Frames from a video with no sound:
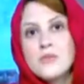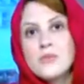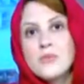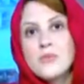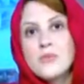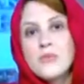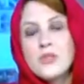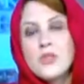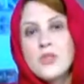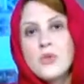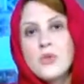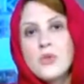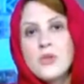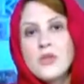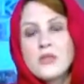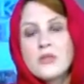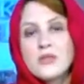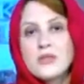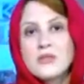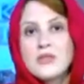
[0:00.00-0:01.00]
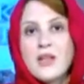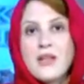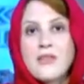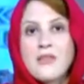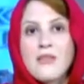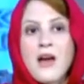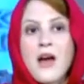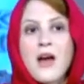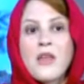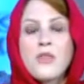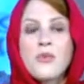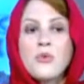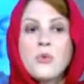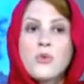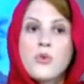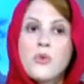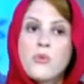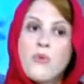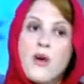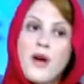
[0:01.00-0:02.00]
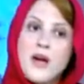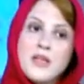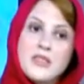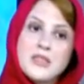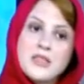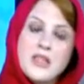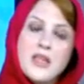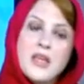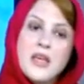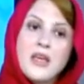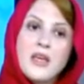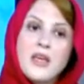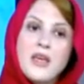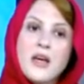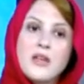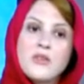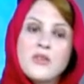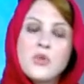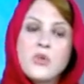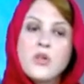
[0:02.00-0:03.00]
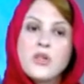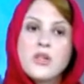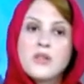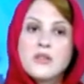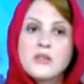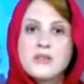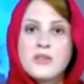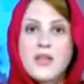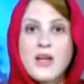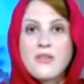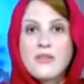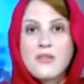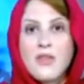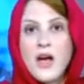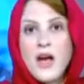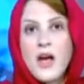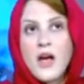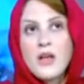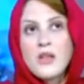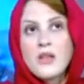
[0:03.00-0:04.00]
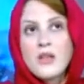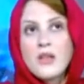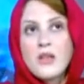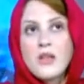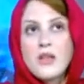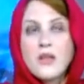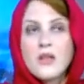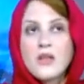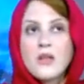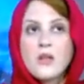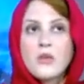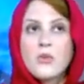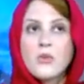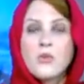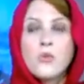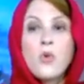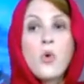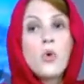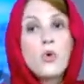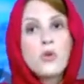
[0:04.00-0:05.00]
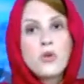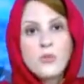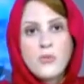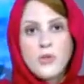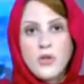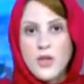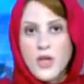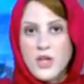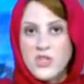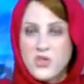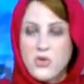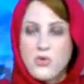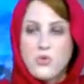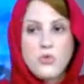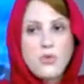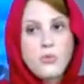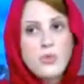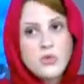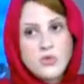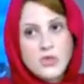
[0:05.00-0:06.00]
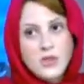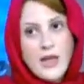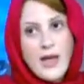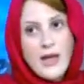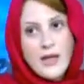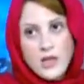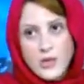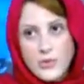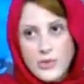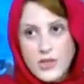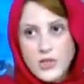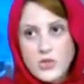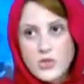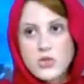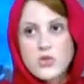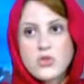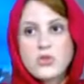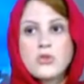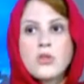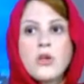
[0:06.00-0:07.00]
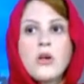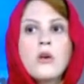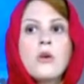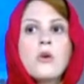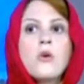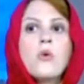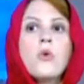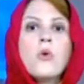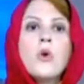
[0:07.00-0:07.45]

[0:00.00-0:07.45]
You can understand that through the writing, and you can understand that through oral communication, through the body language. So